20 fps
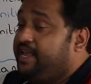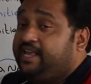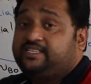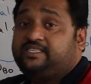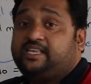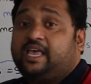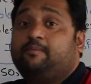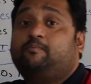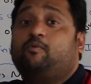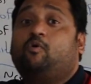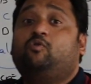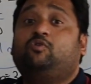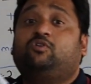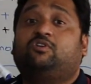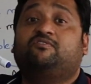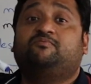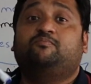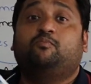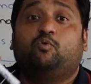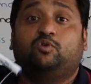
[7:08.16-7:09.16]
is amount
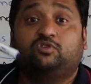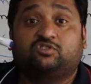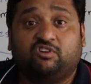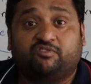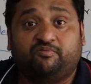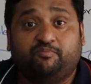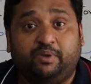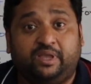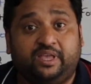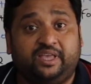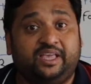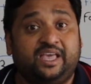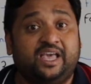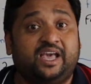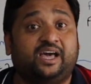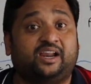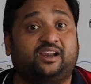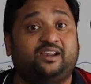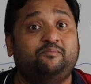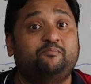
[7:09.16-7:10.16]
of moles of B
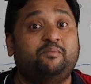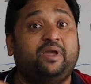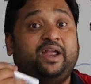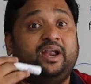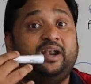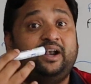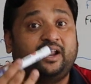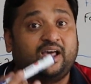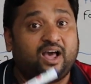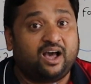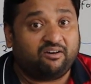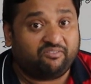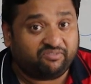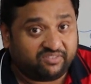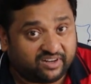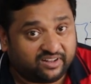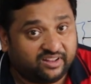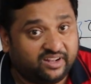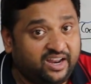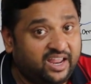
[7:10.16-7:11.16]
remained
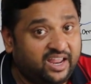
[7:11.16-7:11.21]
after the